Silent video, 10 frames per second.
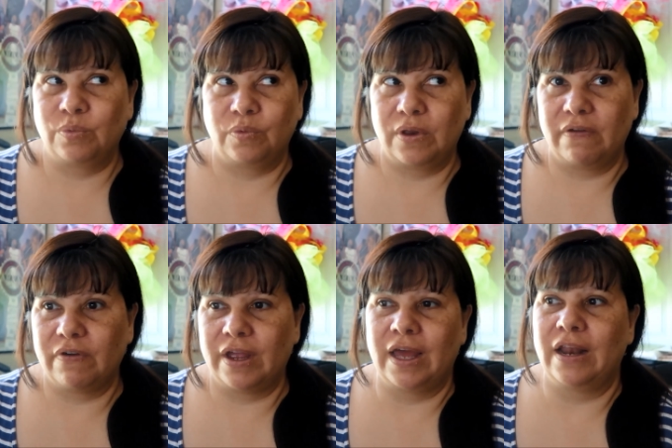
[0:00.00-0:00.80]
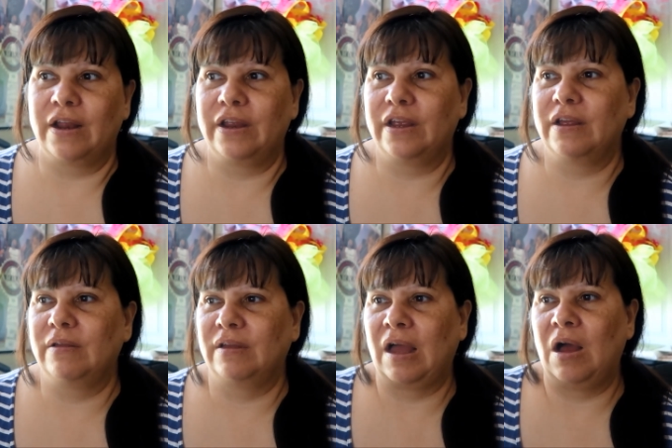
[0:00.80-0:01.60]
Whatever it had on it
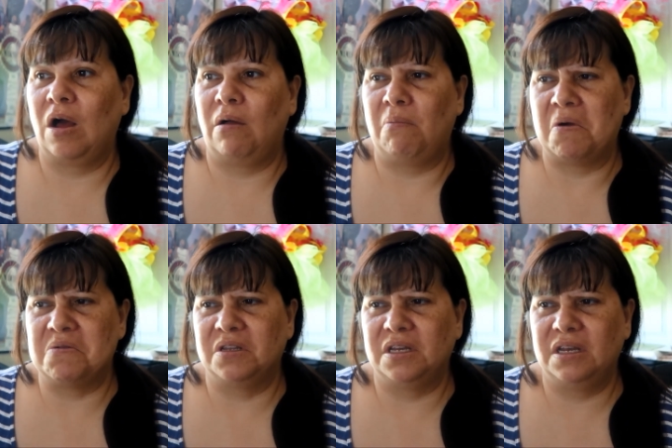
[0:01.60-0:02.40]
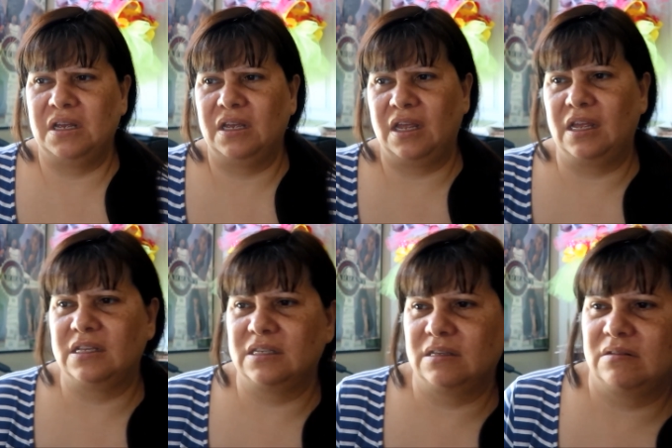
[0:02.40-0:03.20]
got all molded
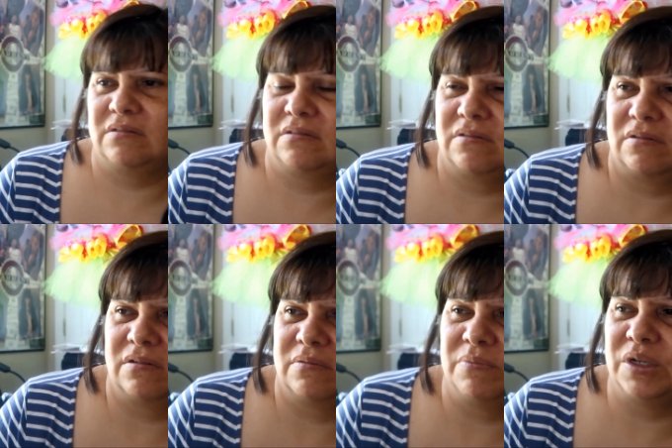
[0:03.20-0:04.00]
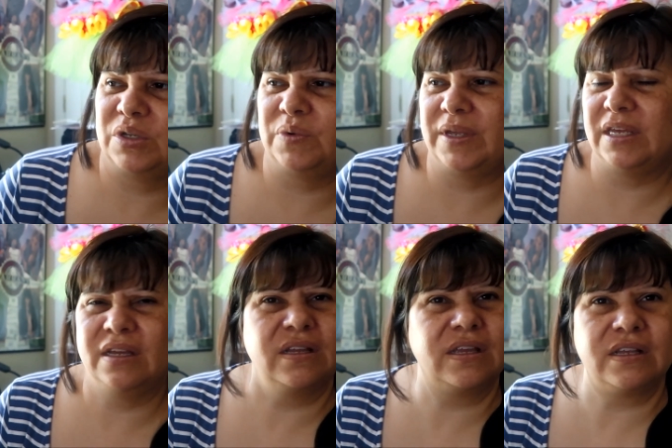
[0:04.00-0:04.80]
and or mildewy,
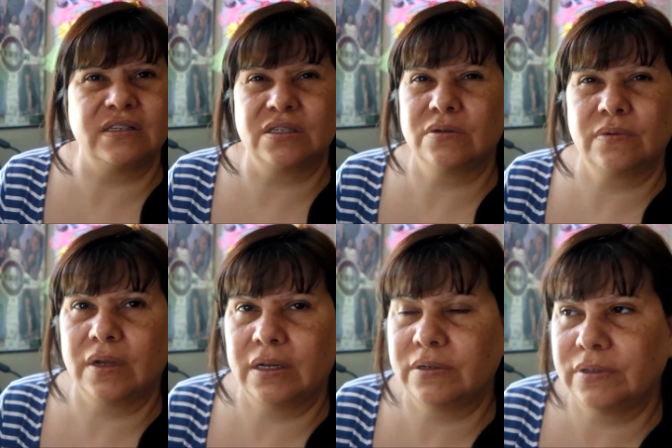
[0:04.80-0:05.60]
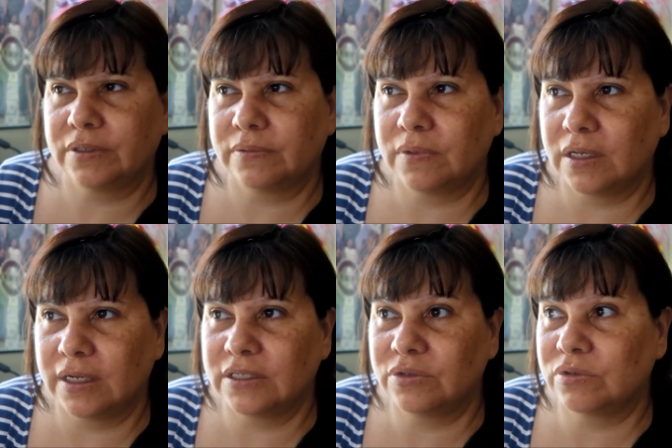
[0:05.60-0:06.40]
and so I don't know,
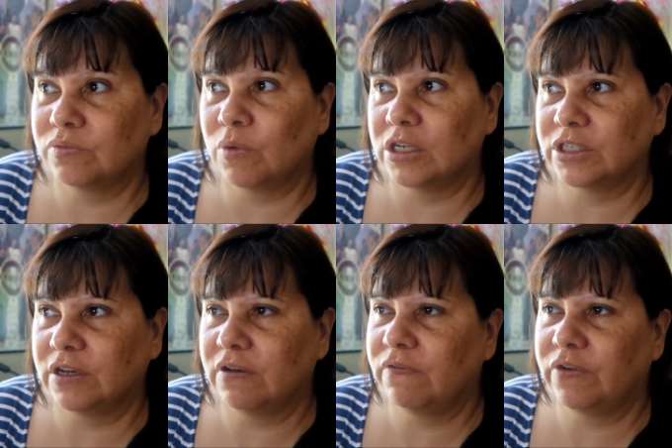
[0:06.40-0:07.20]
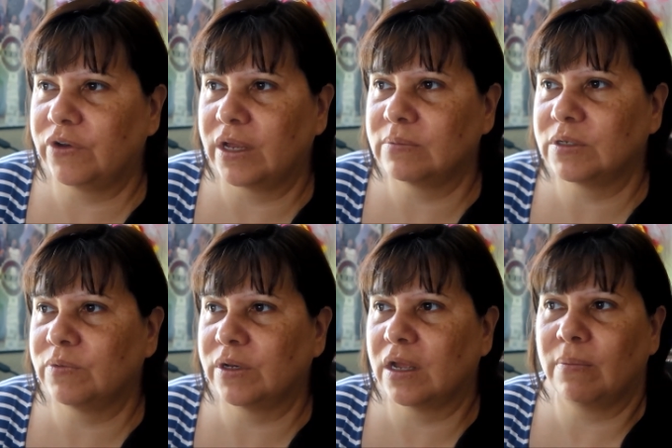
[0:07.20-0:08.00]
and I washed it a few times,
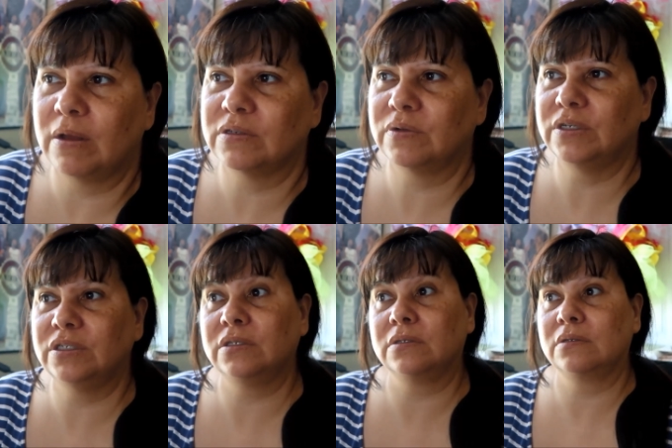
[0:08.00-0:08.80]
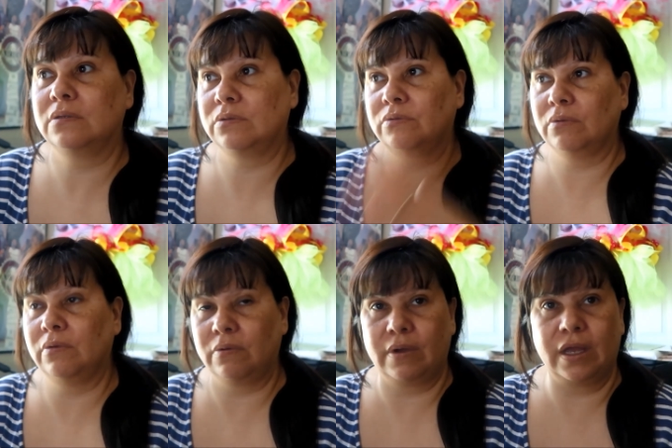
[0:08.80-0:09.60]
it wouldn't come out, so I just
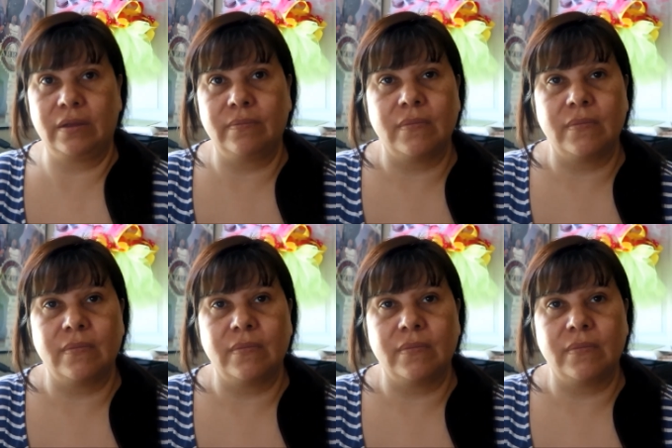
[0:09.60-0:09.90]
threw it away.